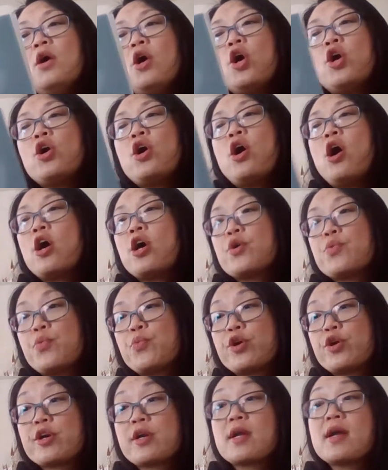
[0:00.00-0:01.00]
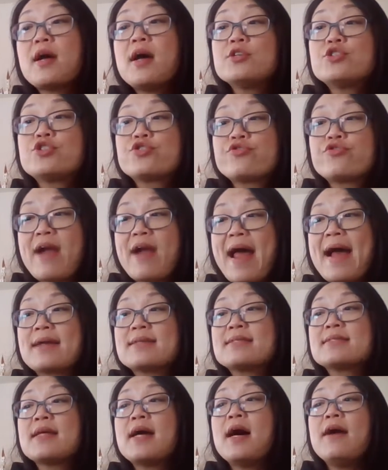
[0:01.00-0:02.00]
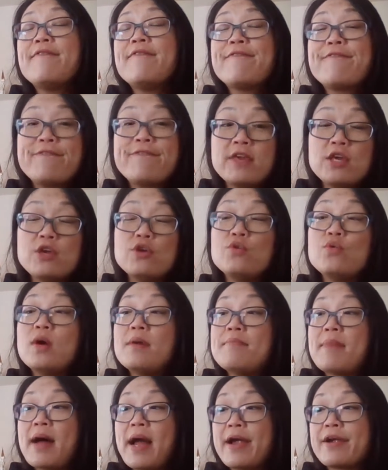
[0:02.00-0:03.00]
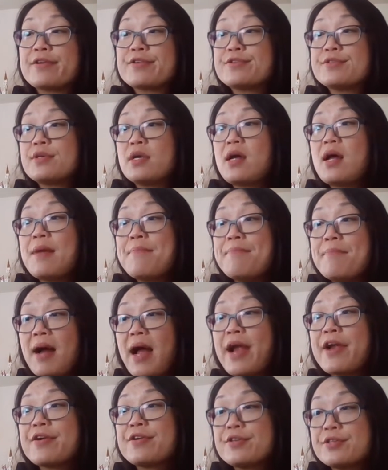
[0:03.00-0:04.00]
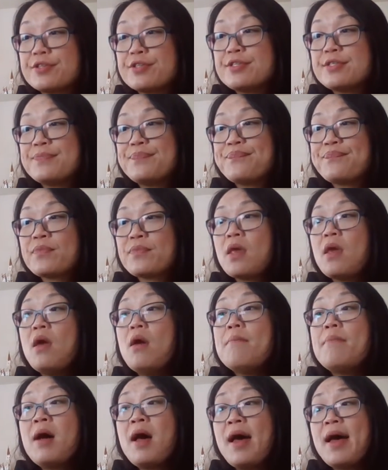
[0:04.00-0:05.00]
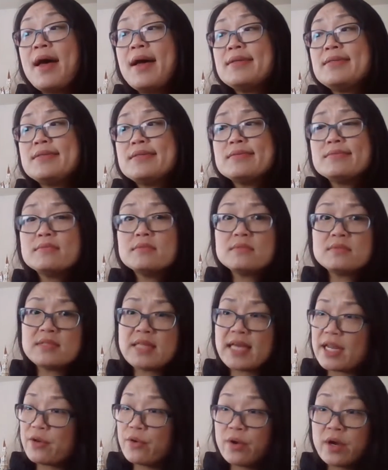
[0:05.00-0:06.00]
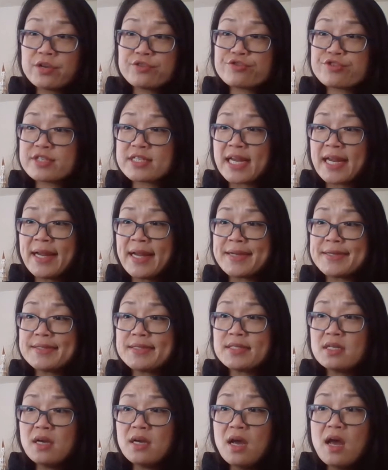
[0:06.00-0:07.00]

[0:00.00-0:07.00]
Her hard work attracts a few admirers, but they don't understand.